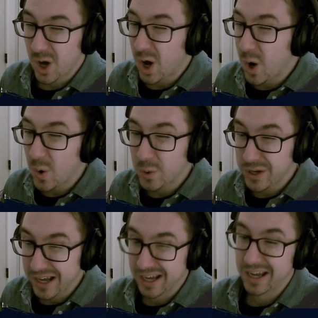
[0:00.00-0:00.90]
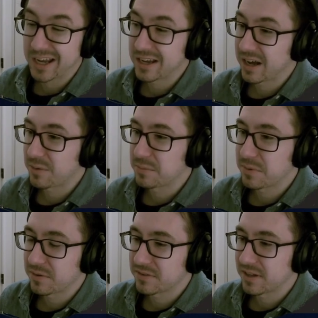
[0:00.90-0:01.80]
okay. I would
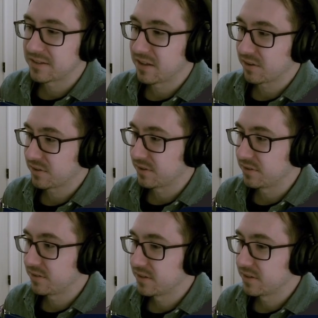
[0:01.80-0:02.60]
probably say not good.